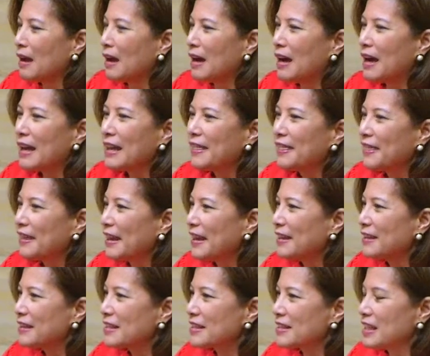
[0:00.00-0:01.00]
I
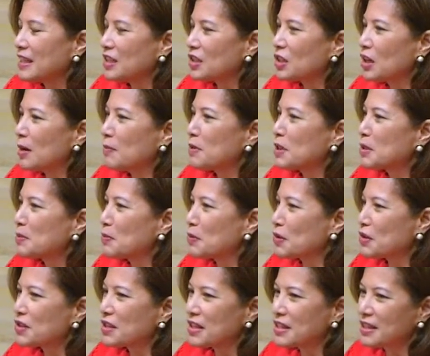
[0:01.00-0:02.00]
thank the St. Thomas
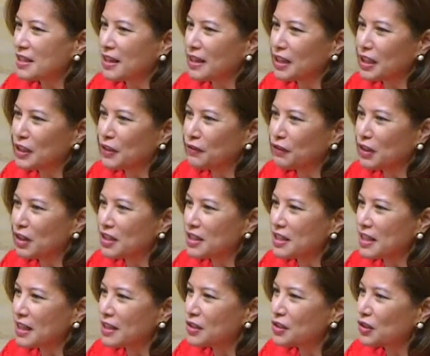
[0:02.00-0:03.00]
More Society of Los
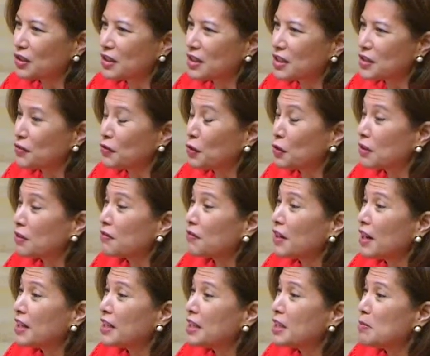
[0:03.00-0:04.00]
Angeles for
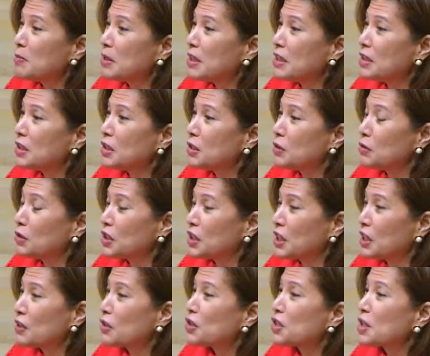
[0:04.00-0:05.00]
inviting me to
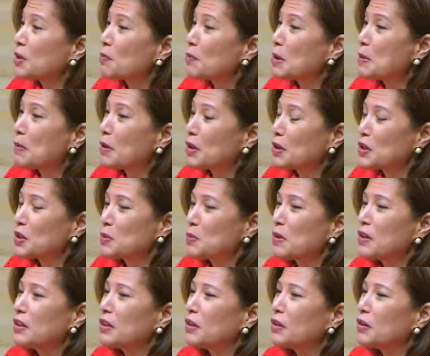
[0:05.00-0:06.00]
share some remarks
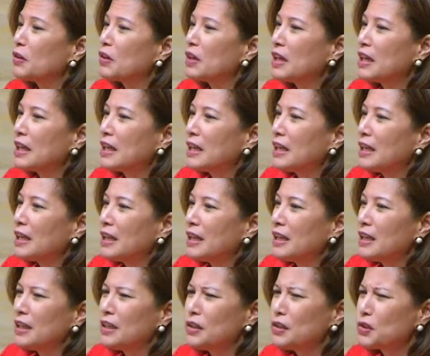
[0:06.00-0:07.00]
with you.
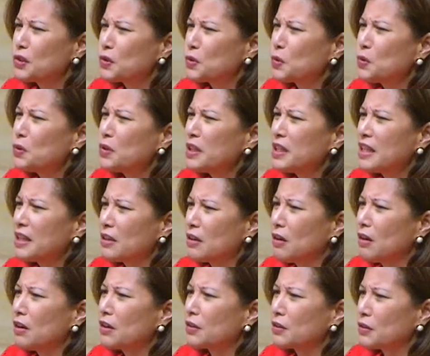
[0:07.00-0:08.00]
It is truly an
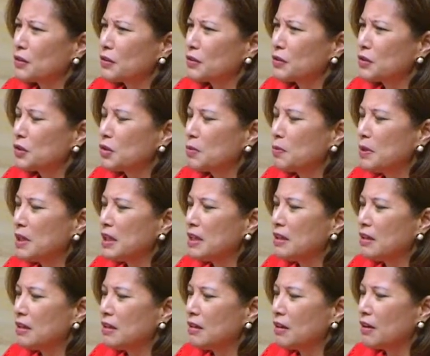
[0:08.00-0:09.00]
honor to
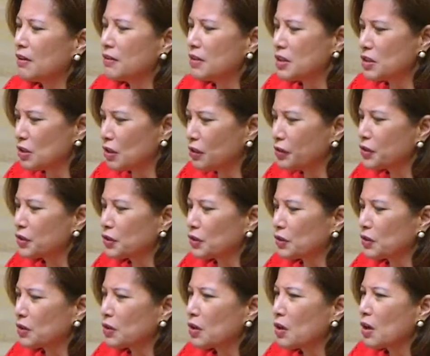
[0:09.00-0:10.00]
be on this
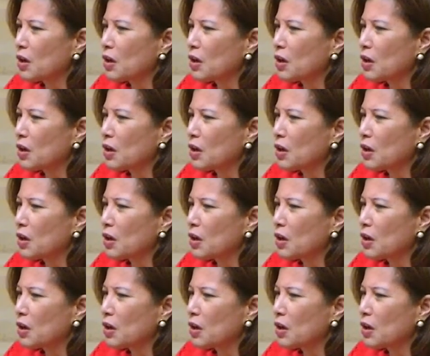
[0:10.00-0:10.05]
altar